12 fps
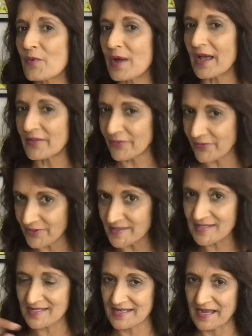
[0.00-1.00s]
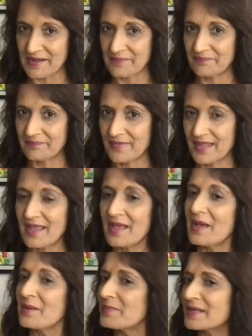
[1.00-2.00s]
at this time.
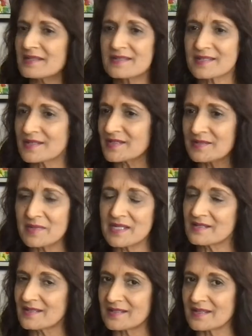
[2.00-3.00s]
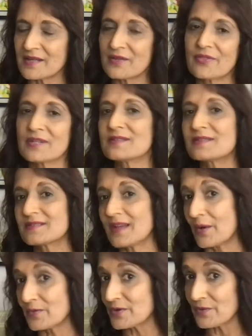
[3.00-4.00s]
But it doesn't mean to say that
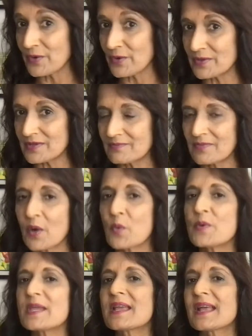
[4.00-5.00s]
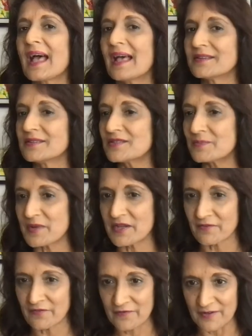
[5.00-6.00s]
down the road we cannot be a
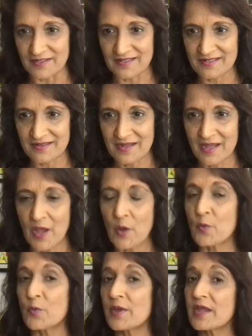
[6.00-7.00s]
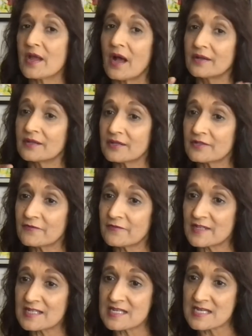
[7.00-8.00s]
fit. We are not a
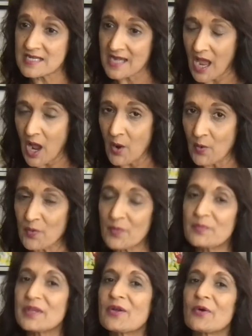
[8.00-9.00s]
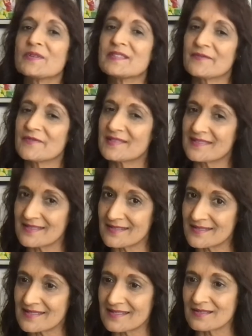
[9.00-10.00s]
fit now because of
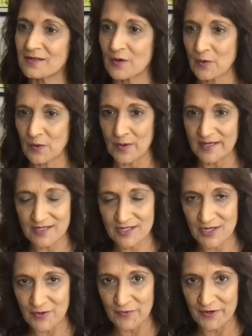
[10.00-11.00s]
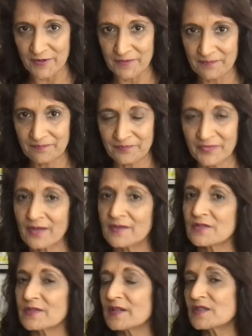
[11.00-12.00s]
certain criteria.
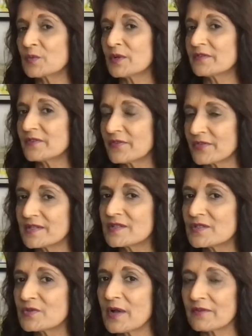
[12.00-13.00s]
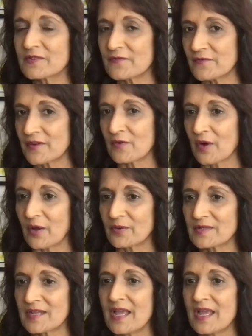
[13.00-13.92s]
So that's one of the things you have to figure out